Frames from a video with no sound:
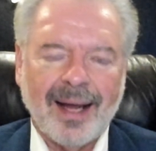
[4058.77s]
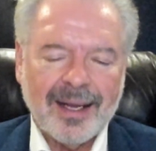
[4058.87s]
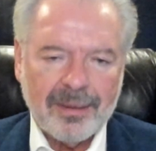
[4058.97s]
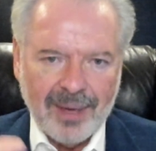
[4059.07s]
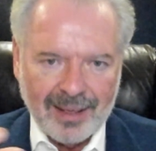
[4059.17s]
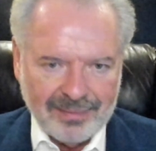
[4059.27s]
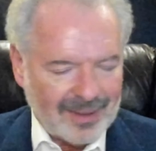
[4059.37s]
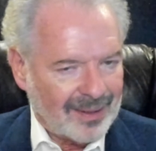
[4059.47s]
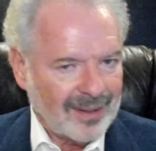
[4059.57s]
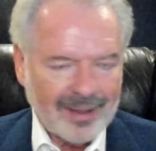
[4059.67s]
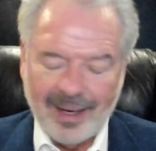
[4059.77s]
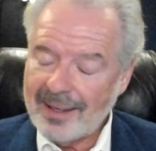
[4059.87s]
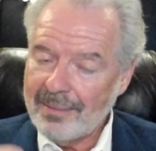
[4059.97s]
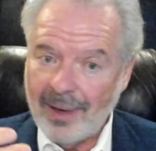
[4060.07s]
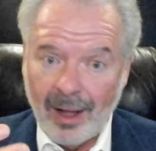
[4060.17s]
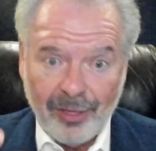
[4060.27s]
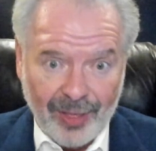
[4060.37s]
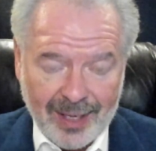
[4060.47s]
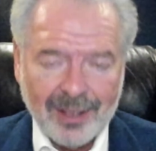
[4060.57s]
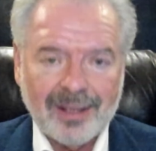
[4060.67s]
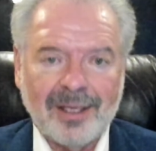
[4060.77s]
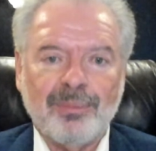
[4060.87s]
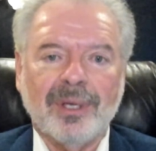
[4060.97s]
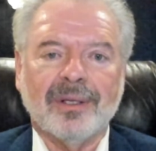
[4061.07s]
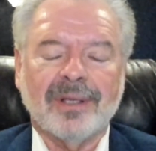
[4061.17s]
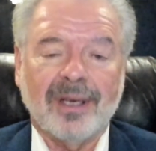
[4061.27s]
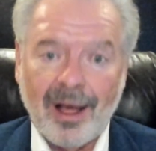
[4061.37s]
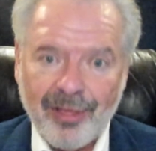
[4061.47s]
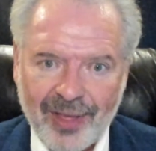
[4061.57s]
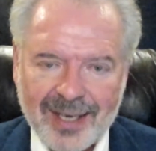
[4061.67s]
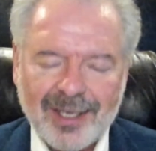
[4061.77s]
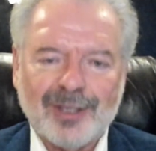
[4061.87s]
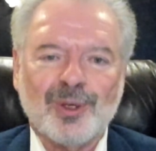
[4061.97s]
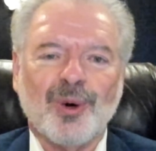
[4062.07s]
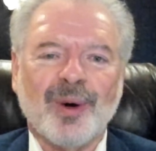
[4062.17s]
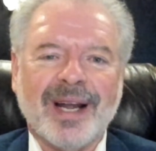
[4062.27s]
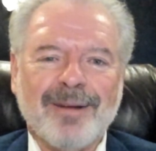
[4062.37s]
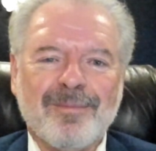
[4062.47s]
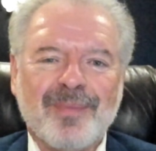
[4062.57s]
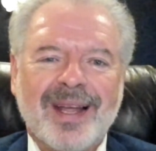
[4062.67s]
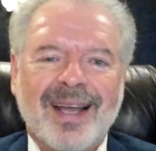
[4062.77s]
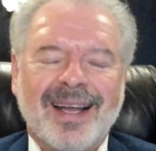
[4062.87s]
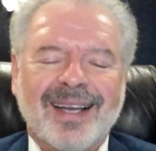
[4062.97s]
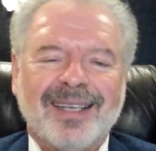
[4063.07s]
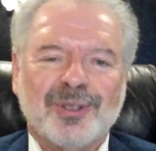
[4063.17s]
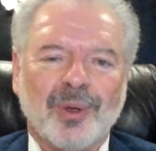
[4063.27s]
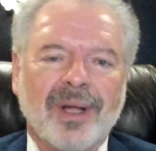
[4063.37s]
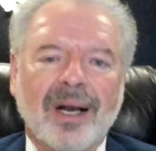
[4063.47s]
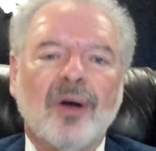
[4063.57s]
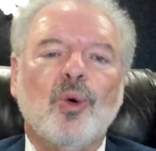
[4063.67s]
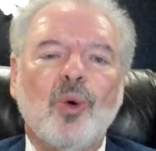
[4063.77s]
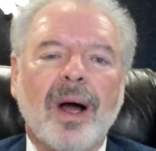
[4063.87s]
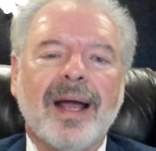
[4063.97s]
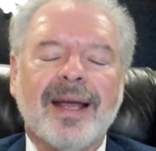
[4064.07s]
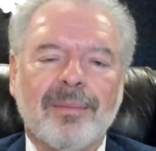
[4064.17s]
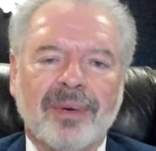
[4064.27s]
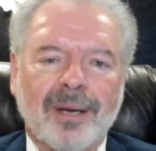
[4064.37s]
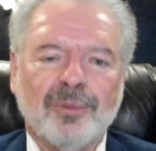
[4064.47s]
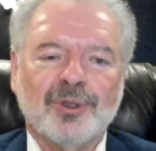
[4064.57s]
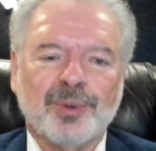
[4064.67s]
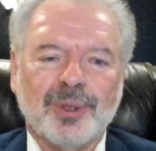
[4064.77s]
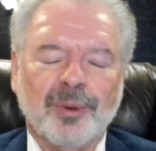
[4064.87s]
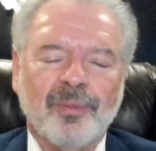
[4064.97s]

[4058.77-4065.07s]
I can authentically build an authentic story so that who I am comes through.